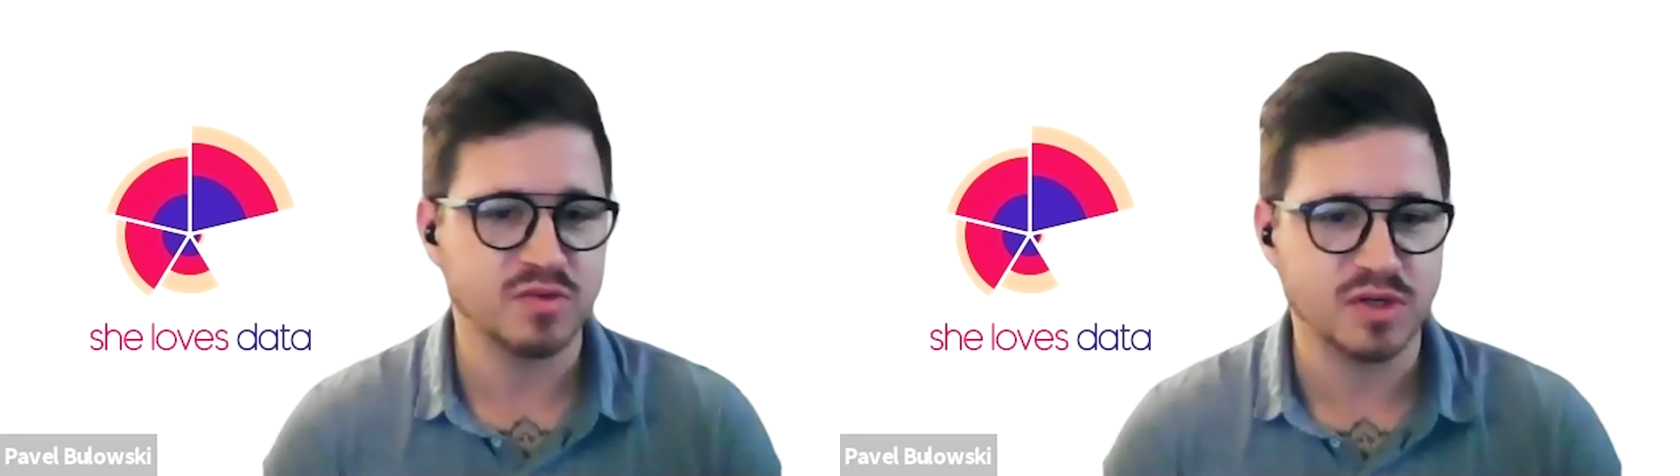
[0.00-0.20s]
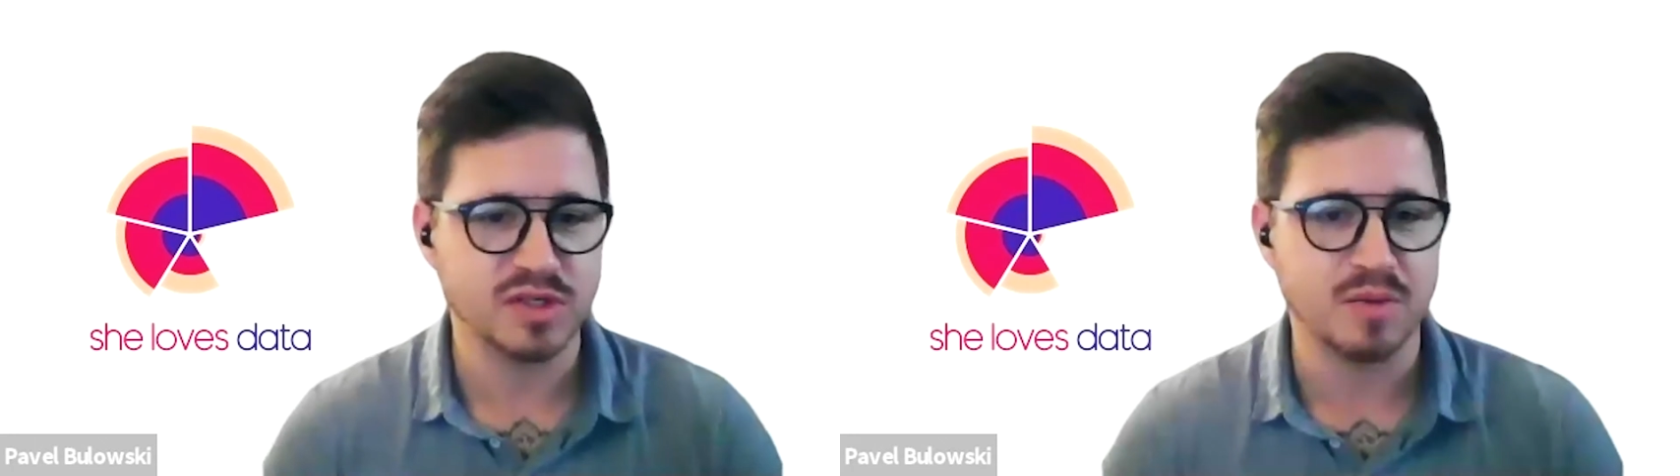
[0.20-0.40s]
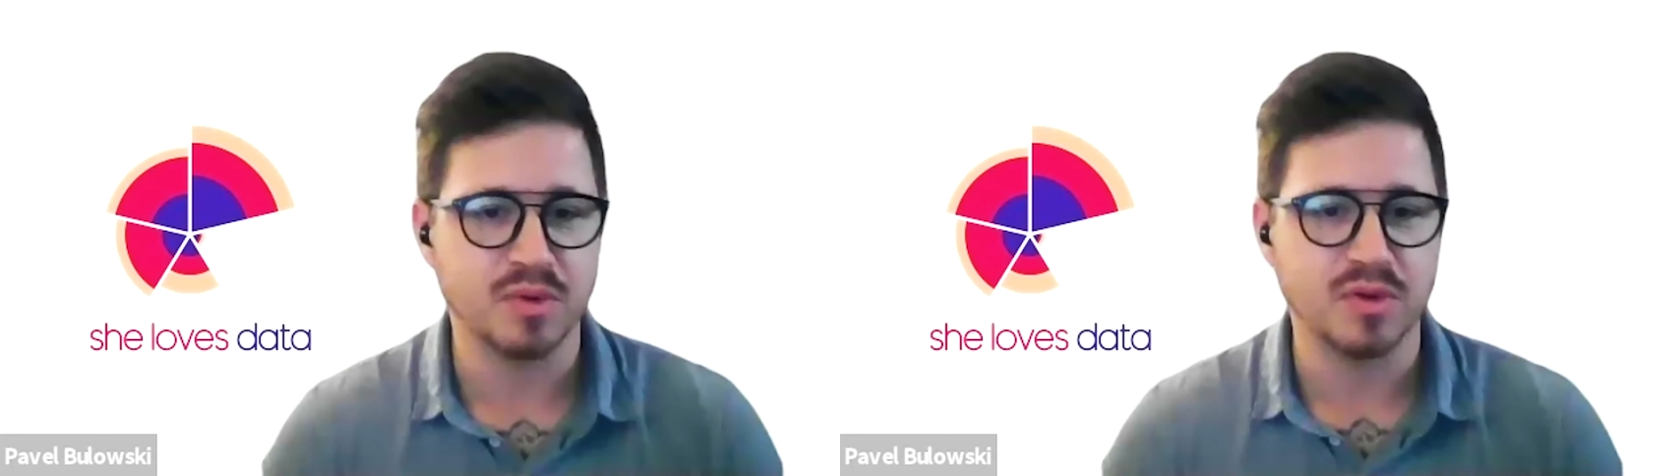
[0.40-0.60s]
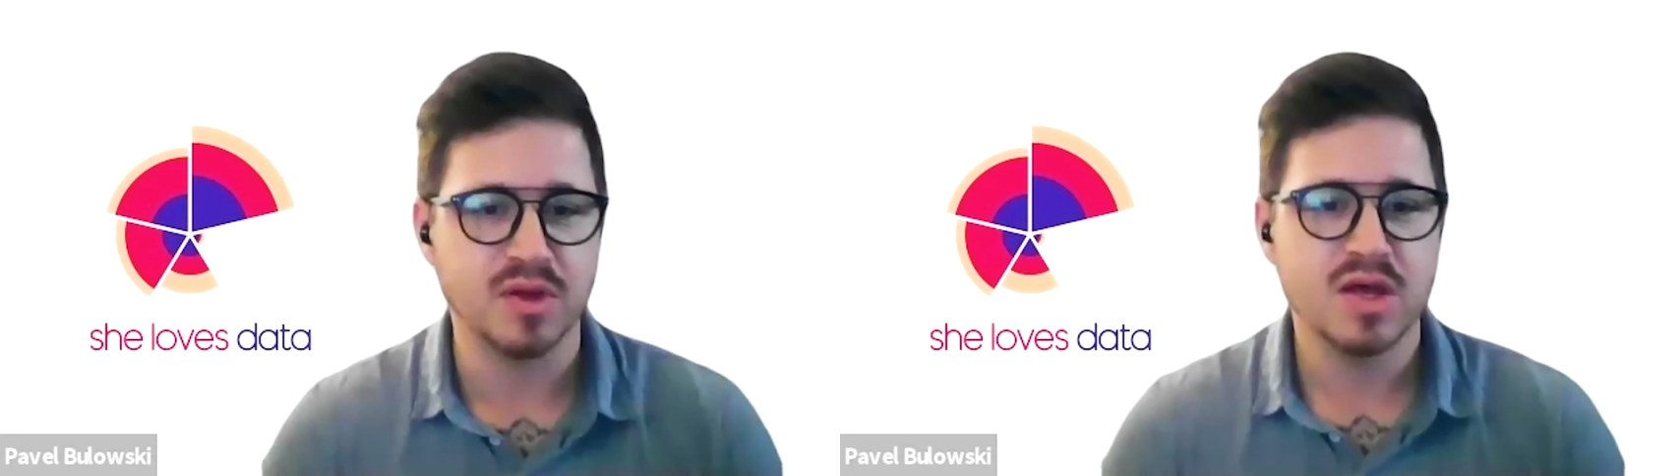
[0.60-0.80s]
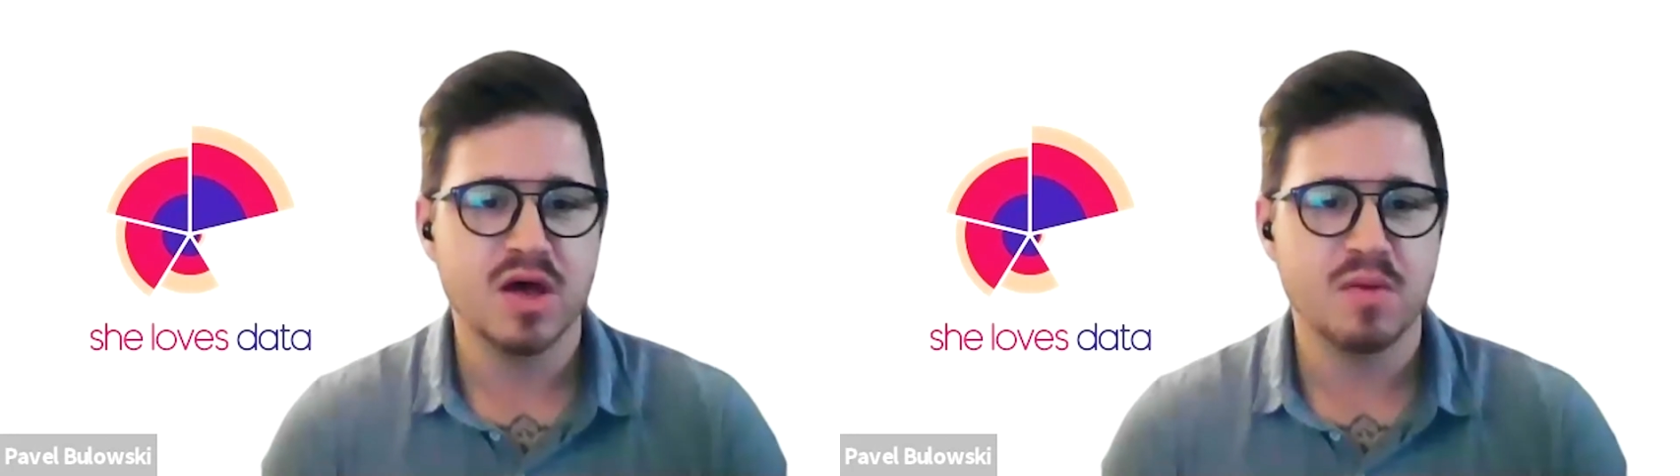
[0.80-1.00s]
for example,
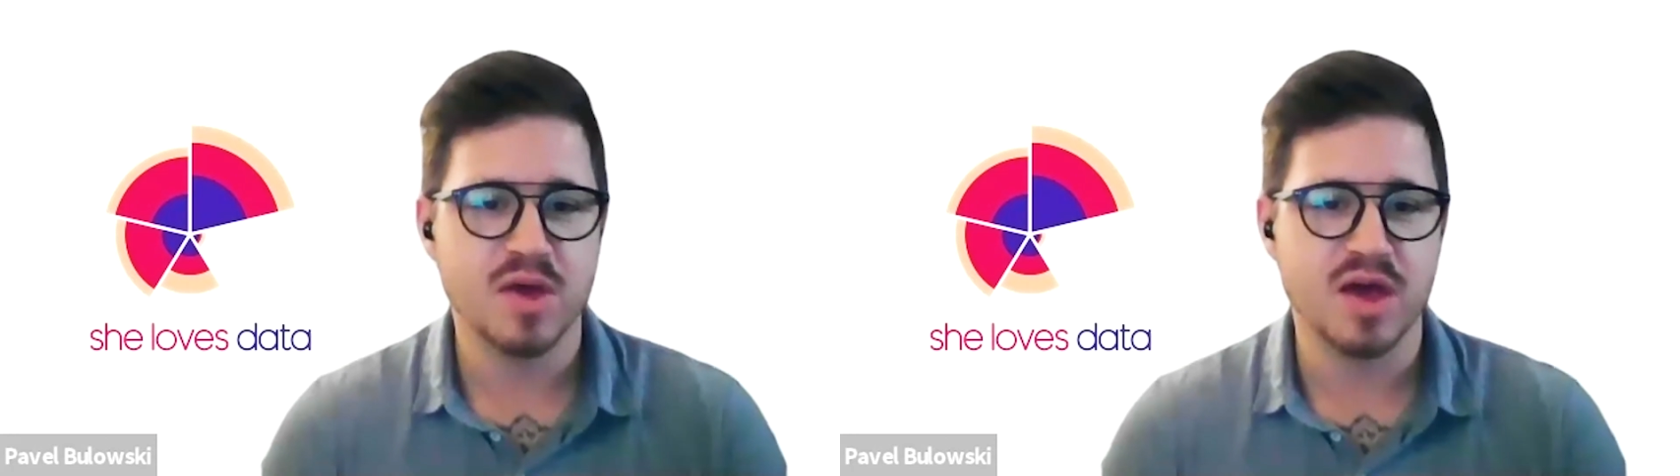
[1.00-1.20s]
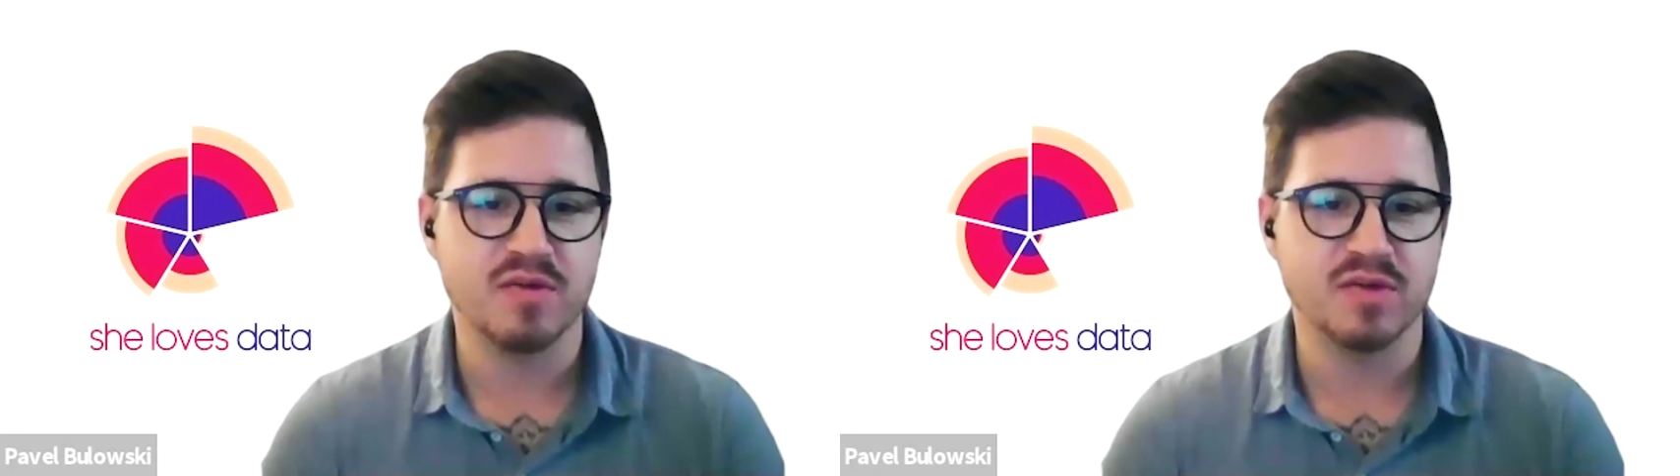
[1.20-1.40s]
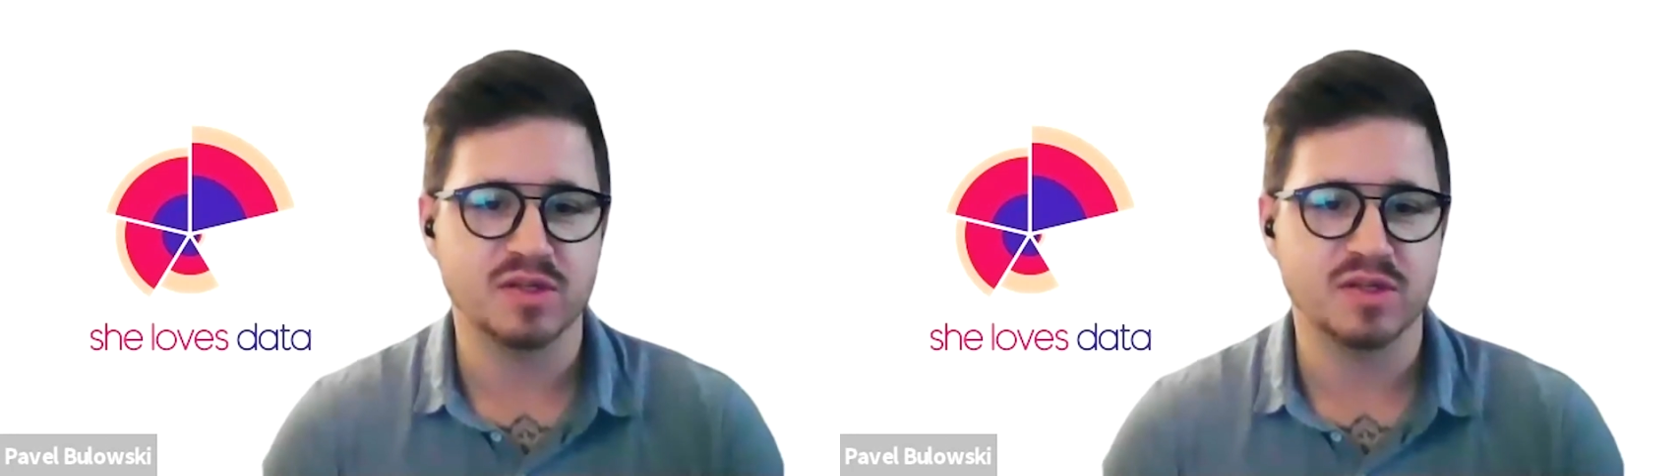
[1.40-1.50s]
behave.